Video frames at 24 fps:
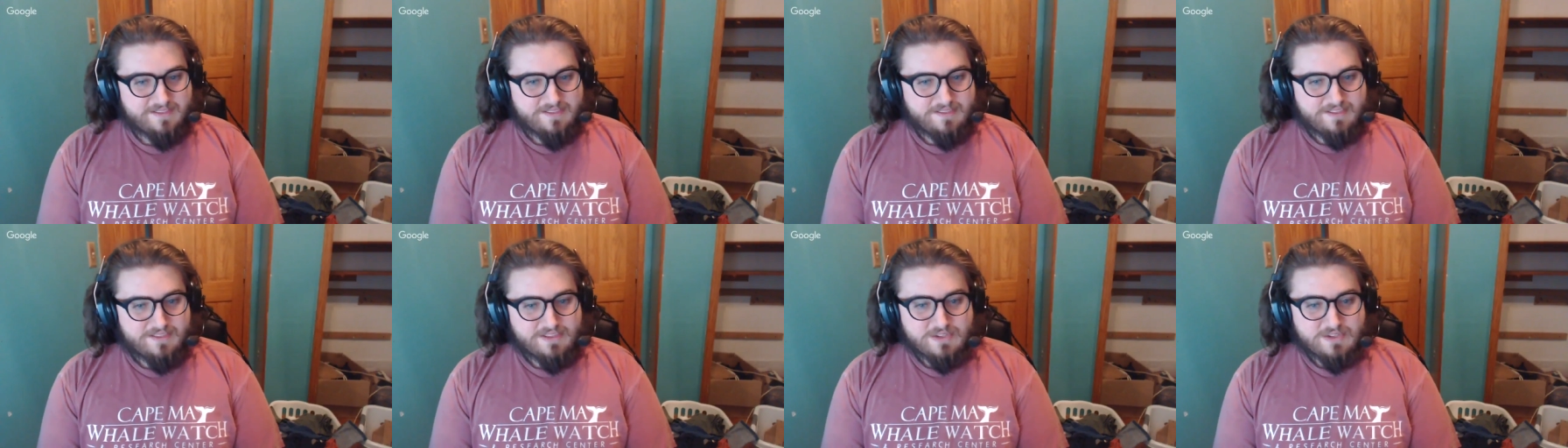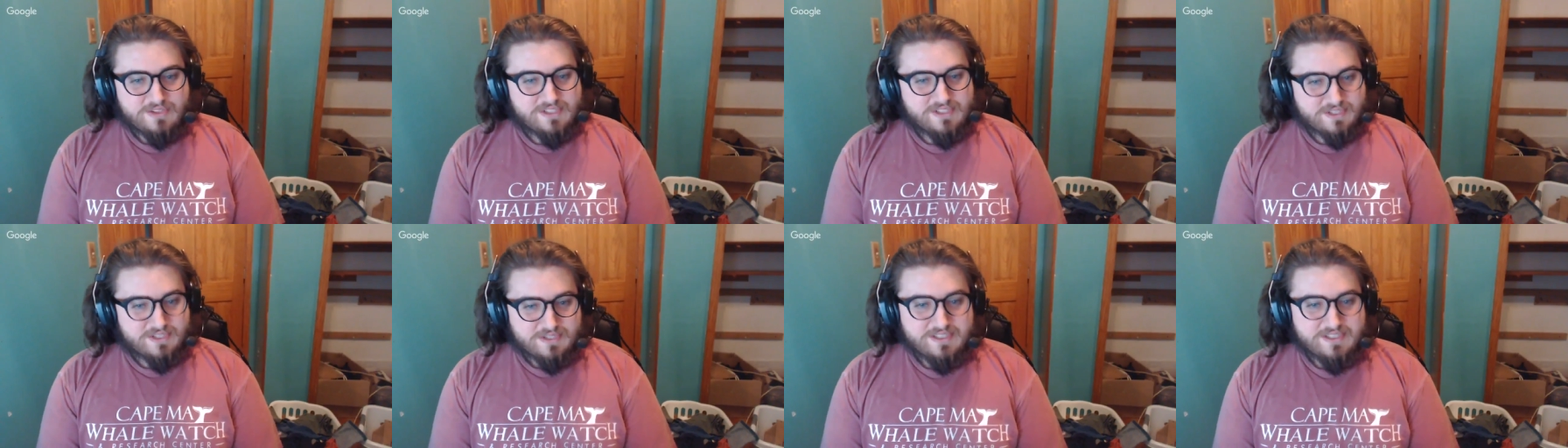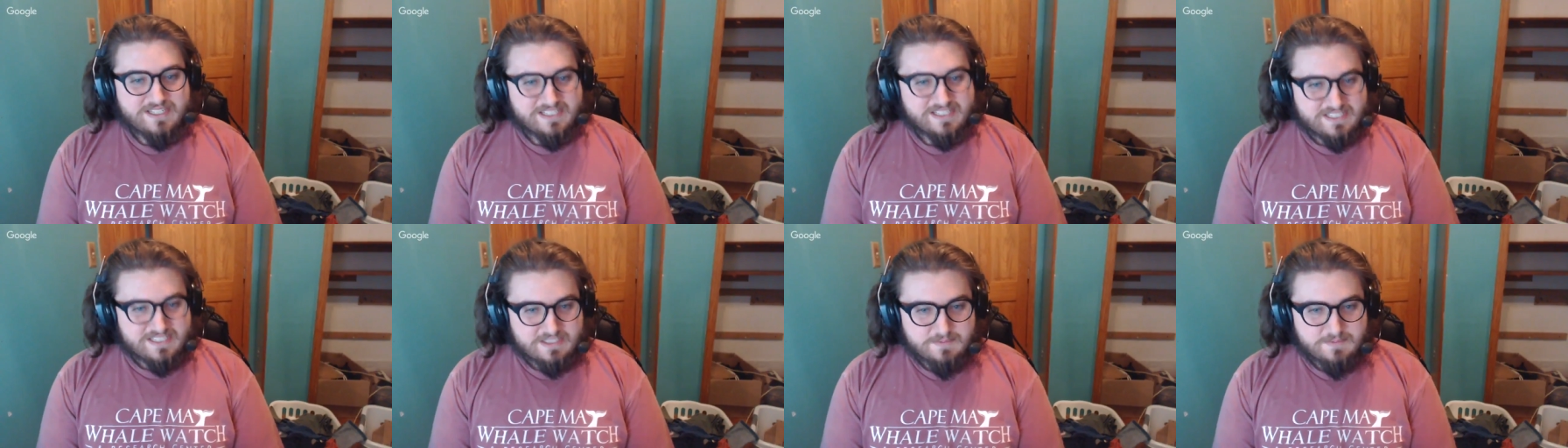You so you
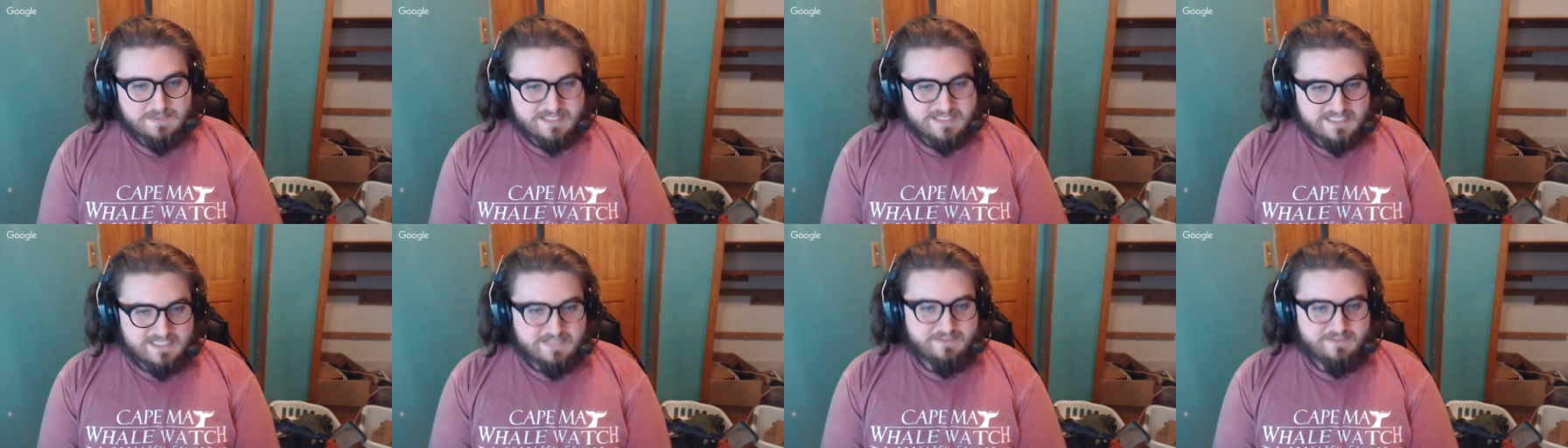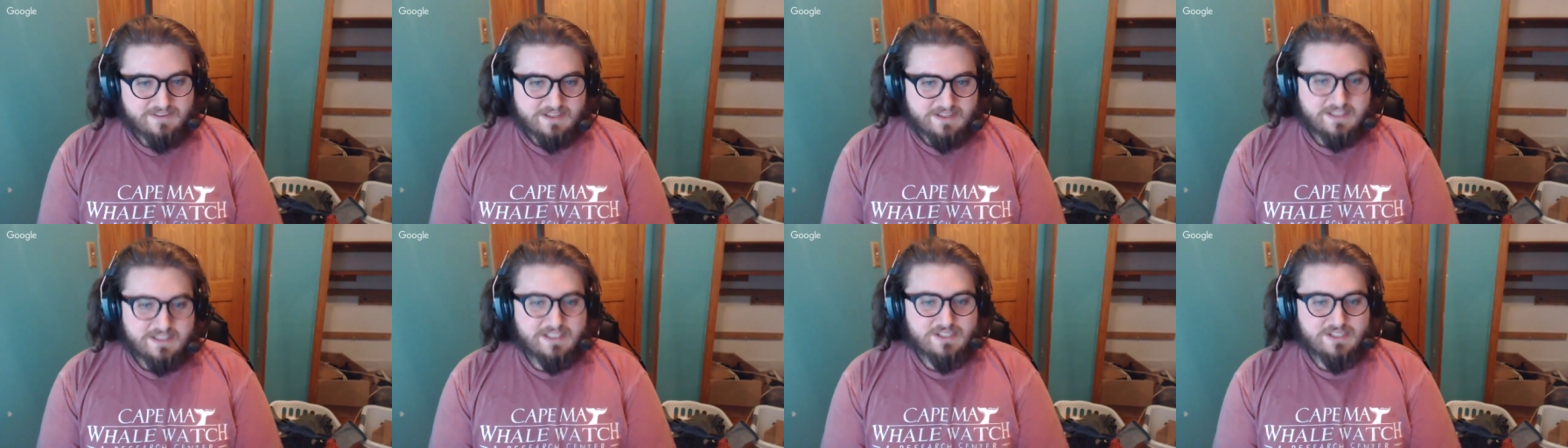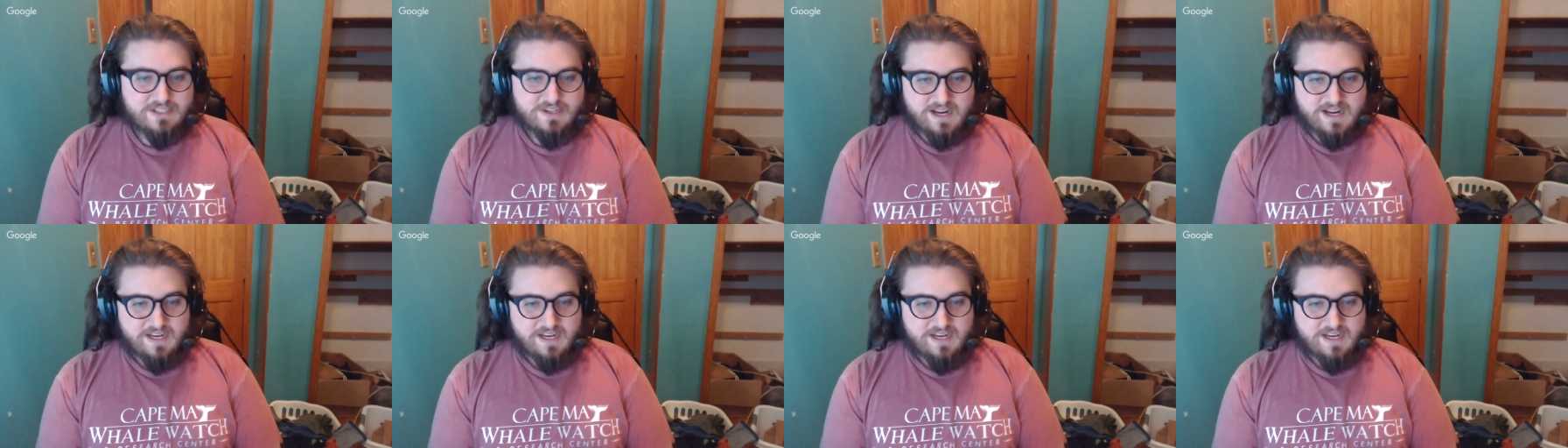need to specifically
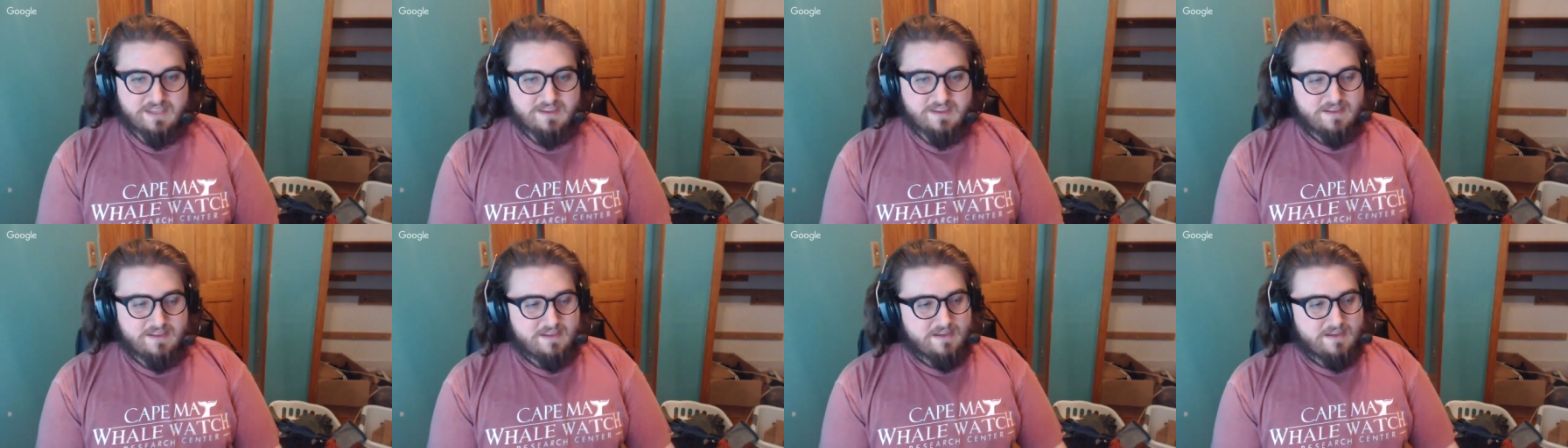train it.